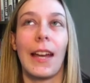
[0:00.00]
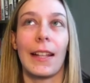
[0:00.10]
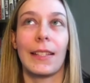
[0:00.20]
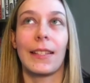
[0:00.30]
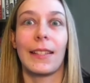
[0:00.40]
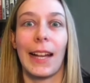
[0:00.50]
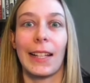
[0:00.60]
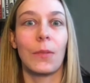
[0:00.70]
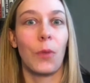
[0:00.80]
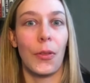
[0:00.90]
that's
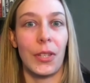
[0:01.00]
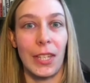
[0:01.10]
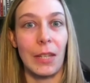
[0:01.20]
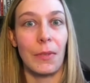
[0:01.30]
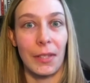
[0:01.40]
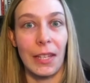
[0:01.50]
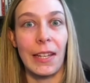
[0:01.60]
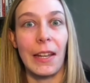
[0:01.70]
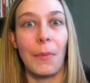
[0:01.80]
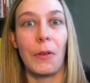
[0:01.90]
what the team is
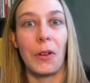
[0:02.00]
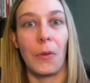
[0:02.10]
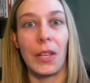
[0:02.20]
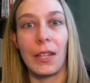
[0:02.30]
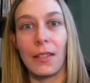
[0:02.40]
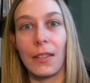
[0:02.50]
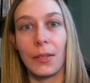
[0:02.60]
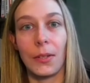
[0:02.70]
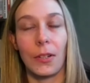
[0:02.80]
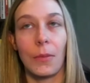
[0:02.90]
thinking about going into
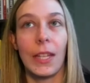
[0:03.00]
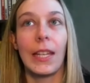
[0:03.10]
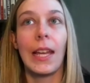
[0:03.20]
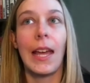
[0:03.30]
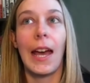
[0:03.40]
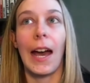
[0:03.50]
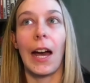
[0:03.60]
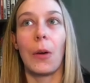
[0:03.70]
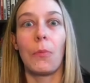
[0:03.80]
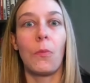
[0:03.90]
this tournament.
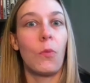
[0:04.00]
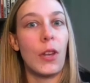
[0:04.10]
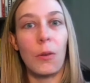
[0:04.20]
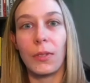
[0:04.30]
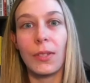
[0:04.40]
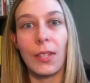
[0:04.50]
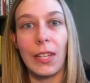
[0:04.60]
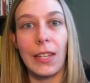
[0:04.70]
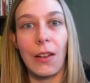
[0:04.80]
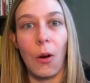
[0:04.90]
We don't
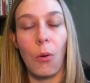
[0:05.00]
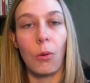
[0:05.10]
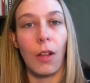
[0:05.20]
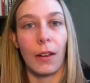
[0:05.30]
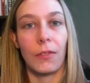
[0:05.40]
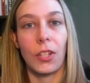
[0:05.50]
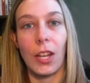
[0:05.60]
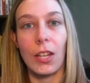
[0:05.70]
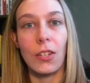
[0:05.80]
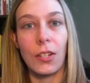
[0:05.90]
see a whole lot of
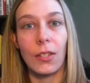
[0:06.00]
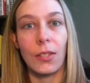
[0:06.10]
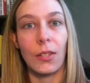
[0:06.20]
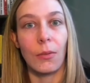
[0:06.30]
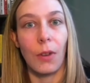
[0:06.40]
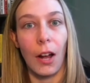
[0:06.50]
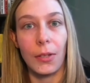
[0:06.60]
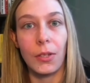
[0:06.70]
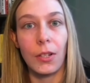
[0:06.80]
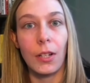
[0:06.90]
changes to the
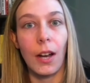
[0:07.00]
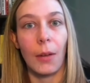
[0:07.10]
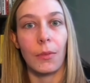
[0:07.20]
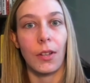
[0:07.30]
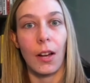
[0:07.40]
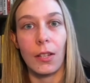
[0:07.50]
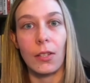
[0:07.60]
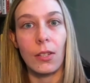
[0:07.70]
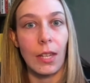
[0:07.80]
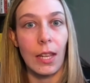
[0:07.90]
roster. I was talking
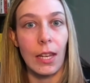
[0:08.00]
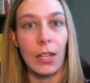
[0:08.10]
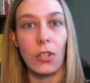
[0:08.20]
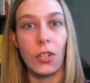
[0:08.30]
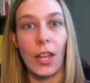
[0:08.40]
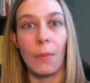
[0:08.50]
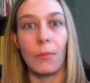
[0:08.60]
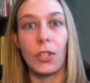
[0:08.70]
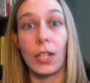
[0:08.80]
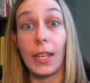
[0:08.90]
to Canadian
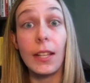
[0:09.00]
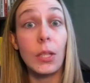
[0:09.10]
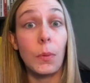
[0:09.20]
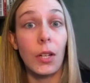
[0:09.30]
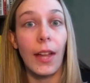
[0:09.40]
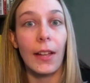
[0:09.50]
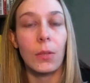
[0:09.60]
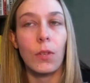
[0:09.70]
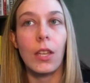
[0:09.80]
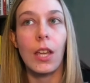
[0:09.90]
GM Gina Kingsbury
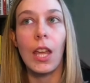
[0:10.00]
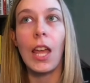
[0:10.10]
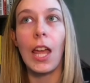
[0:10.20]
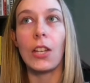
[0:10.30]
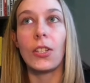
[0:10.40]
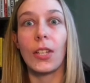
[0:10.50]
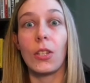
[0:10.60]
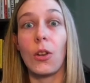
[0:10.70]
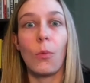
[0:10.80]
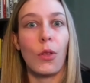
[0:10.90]
last week, and she
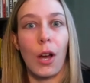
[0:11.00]
said, you know, we